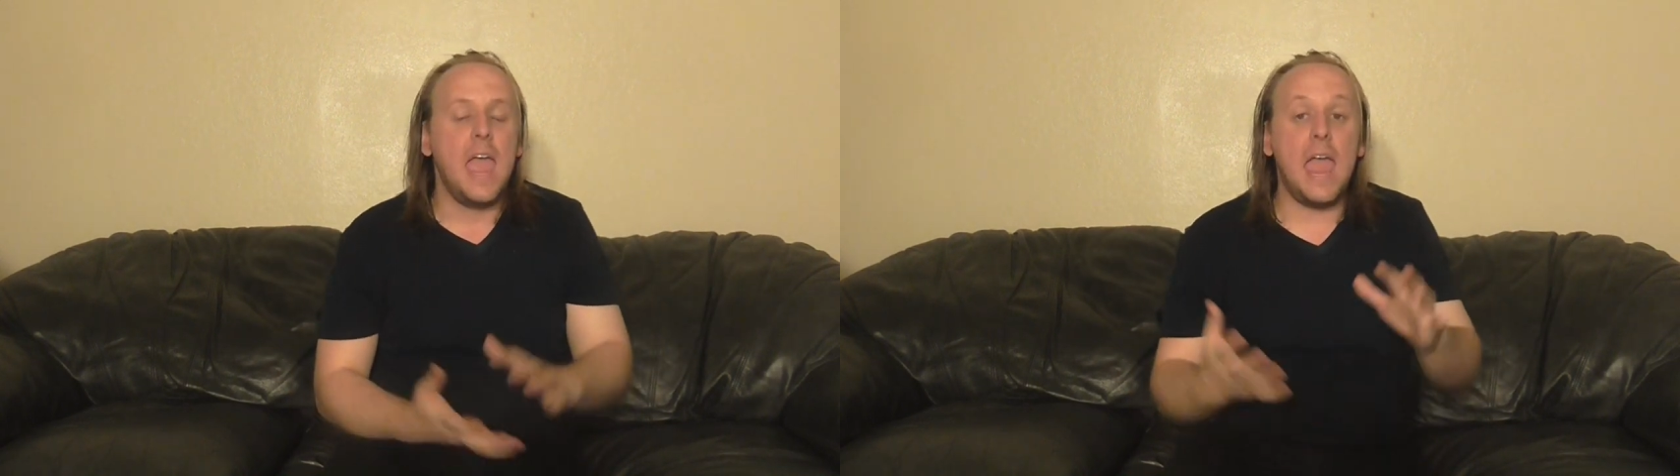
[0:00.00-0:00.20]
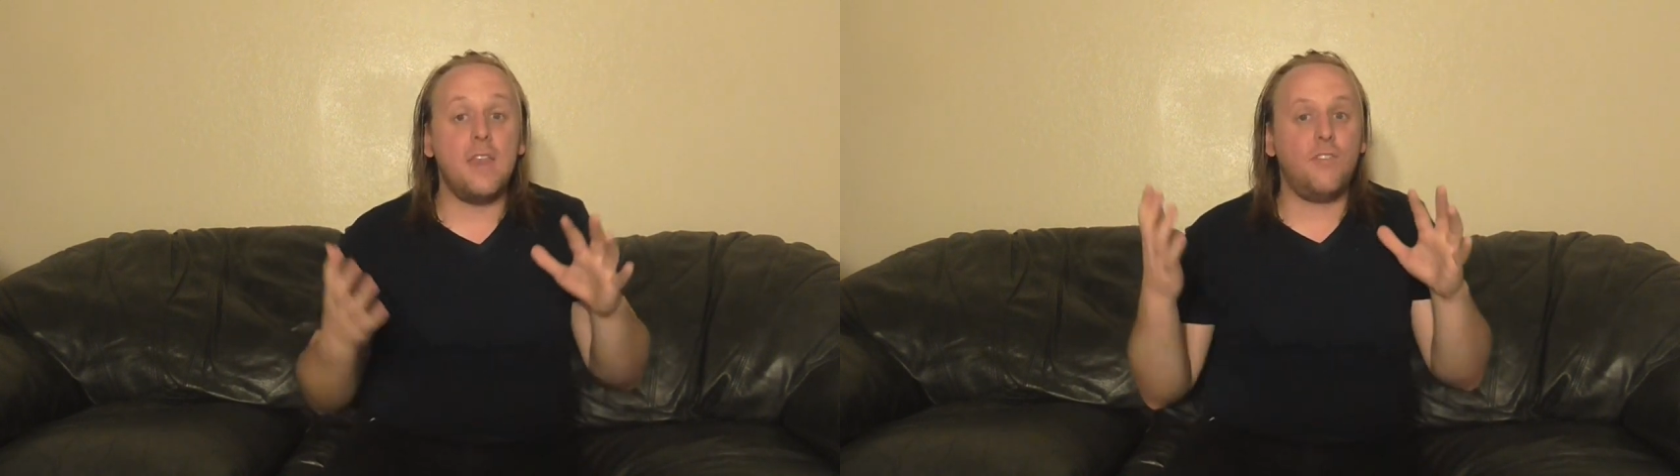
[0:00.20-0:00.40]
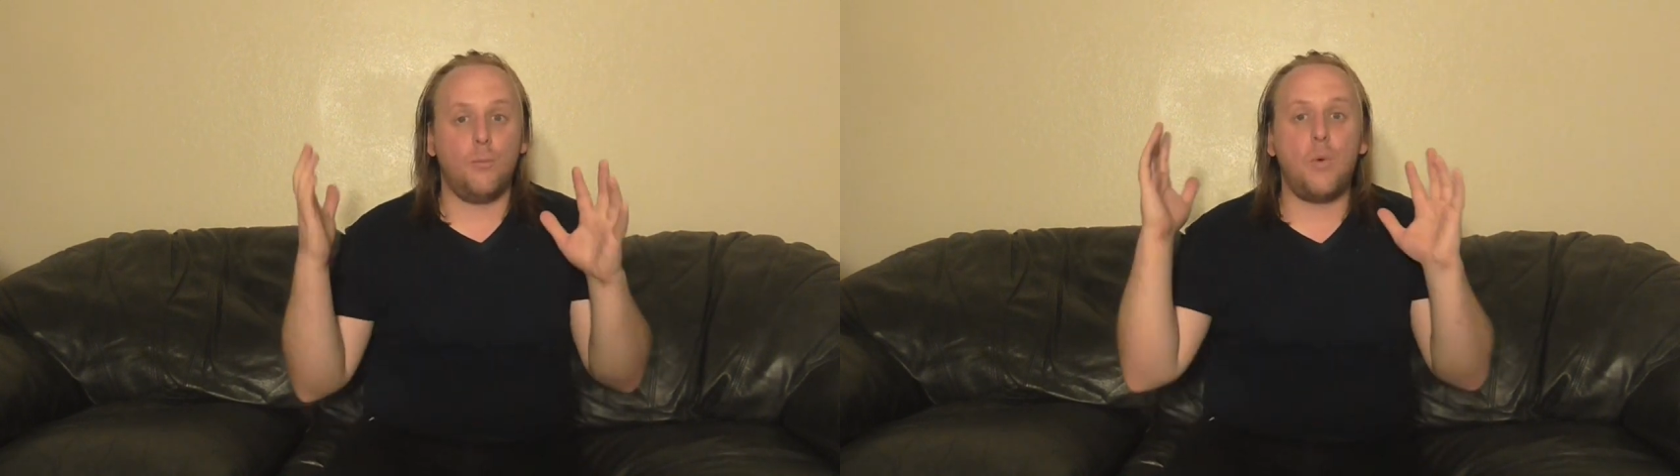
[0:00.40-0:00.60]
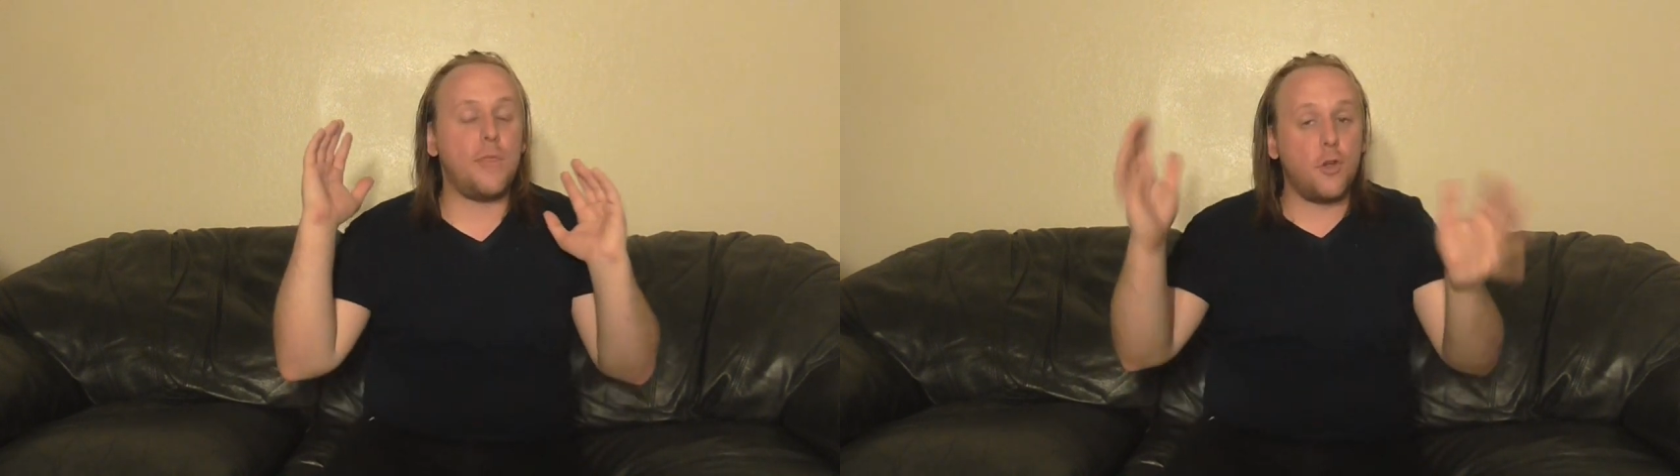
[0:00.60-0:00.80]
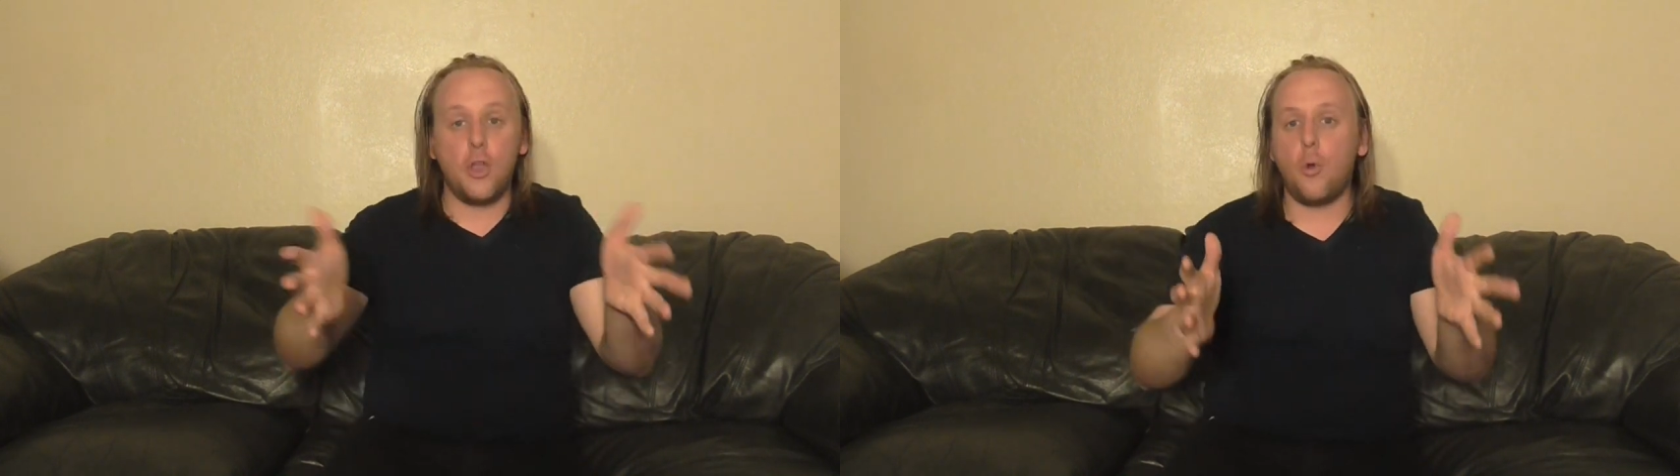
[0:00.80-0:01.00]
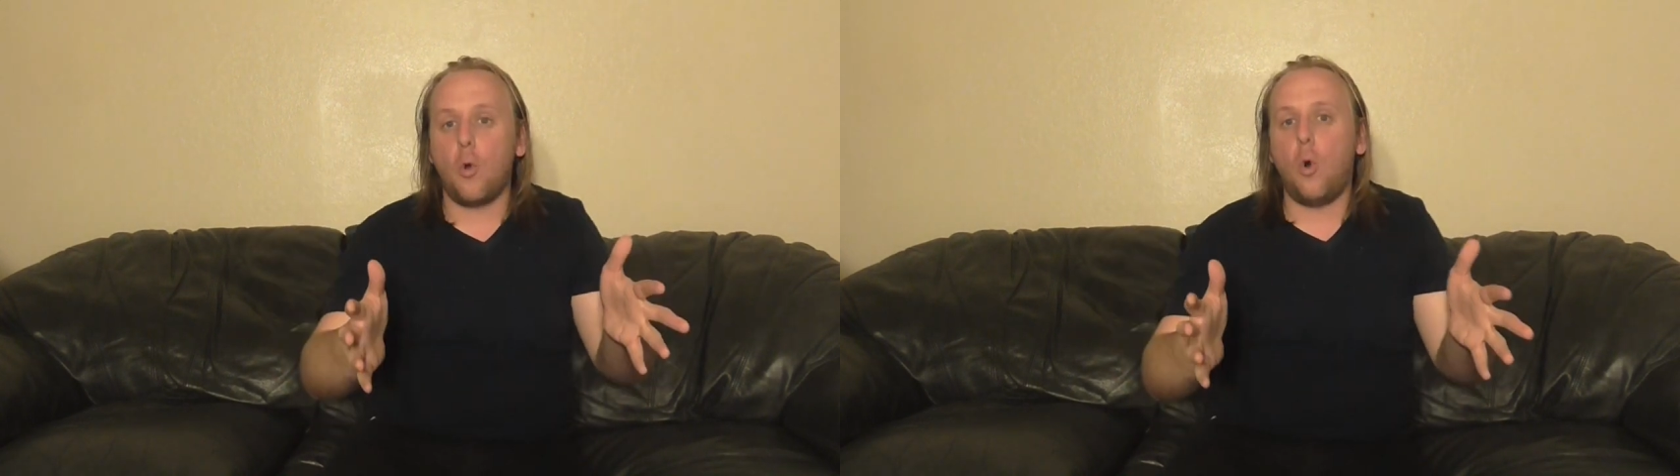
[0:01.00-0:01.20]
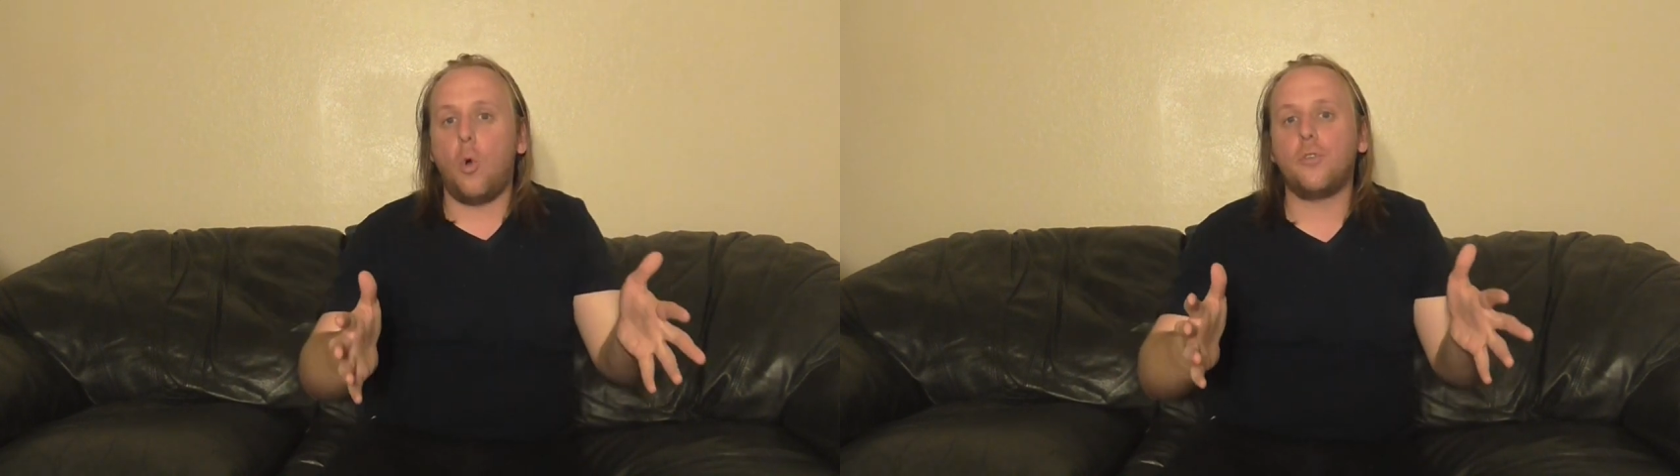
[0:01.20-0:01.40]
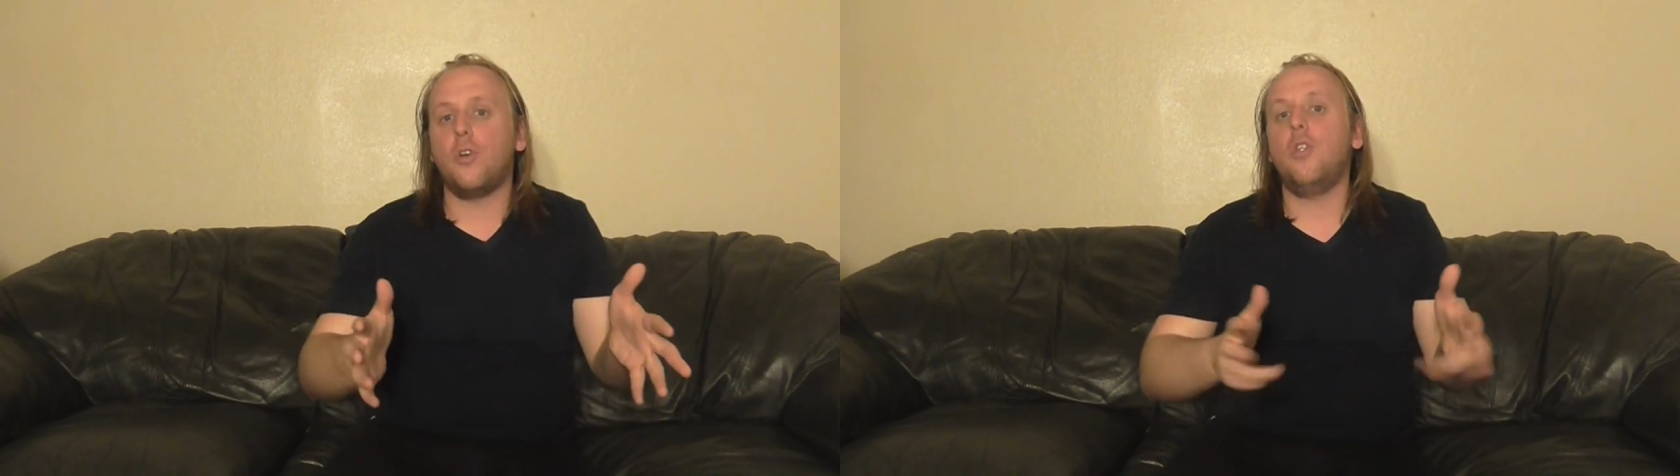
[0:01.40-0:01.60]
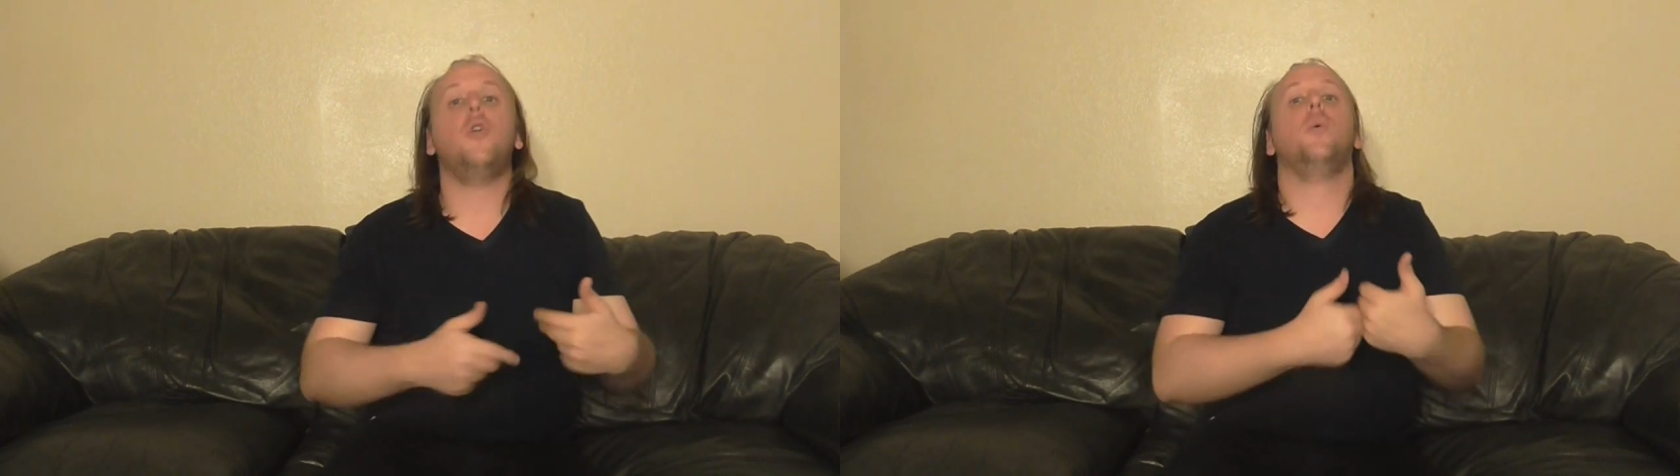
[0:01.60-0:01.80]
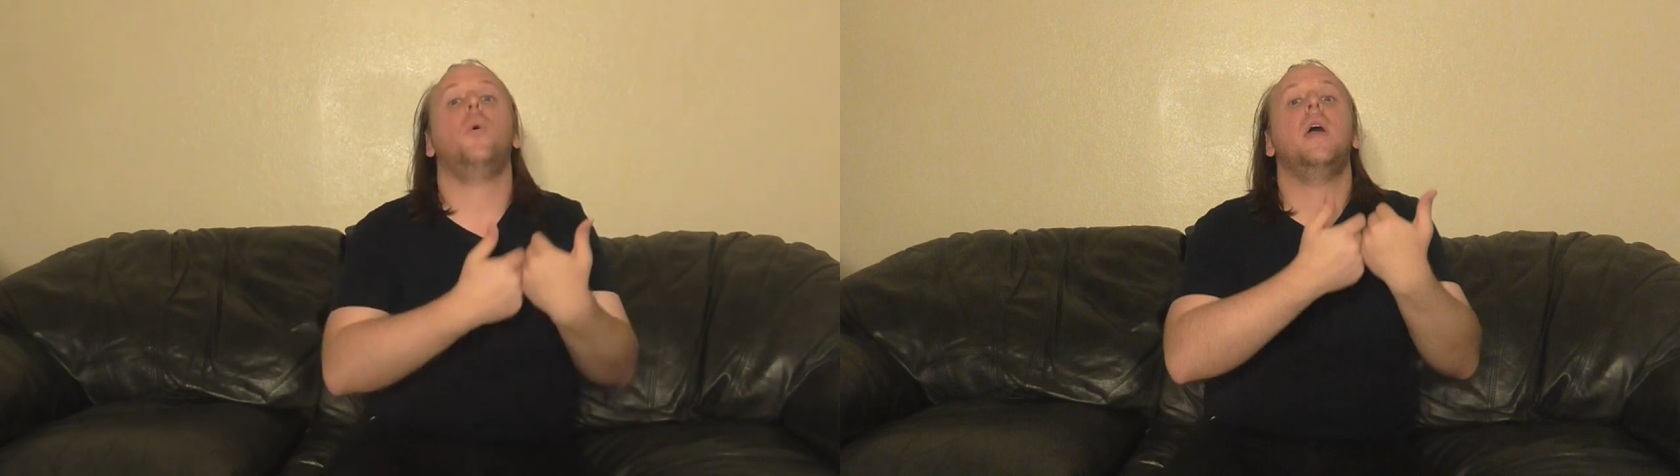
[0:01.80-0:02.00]
And whether you're old or
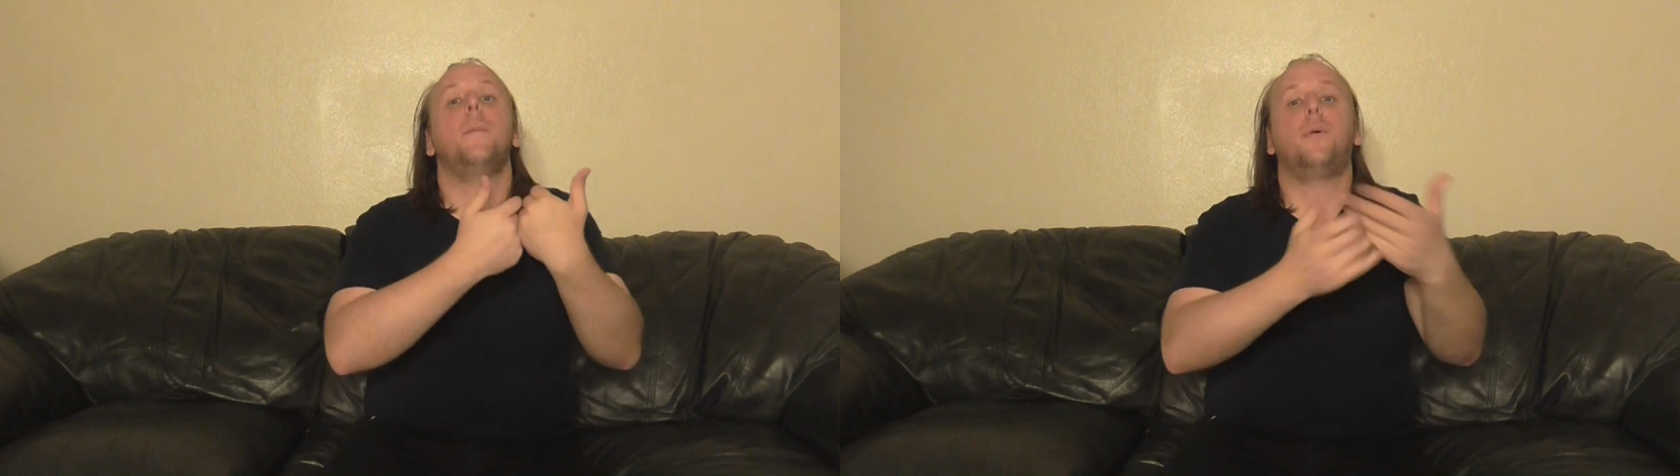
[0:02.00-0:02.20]
new,